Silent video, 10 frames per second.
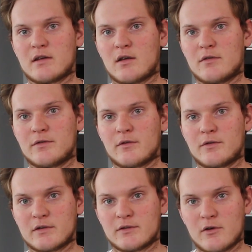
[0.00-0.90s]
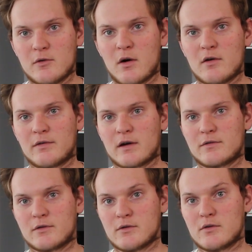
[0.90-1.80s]
enough of a snowball effect
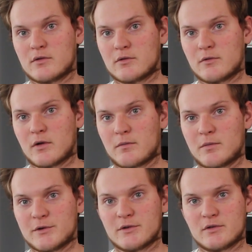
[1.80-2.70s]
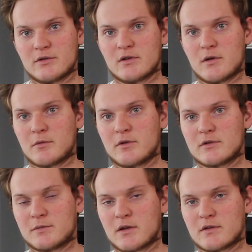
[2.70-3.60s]
for Google to push you to the number one
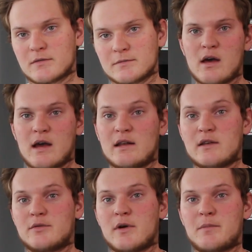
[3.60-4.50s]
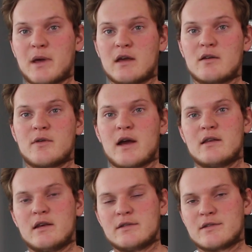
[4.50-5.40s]
spot. And that's where picking the right
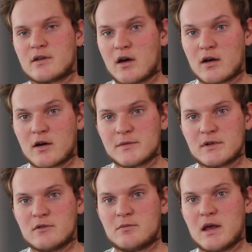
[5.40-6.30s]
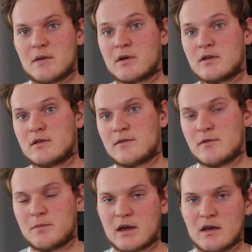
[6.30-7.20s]
niche comes into play, because if
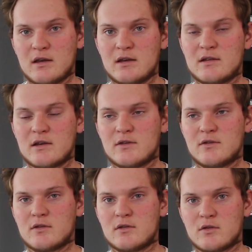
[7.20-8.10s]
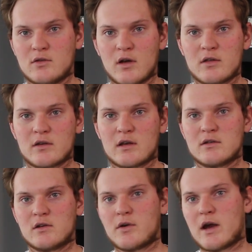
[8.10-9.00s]
you pick a niche that you do not
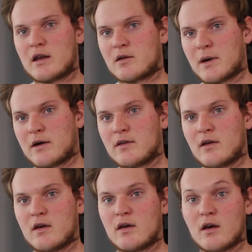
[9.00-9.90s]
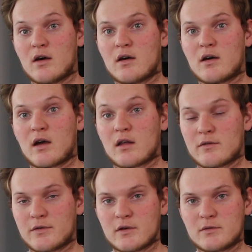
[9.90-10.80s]
enjoy writing about at the
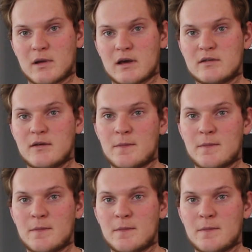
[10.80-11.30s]
first place,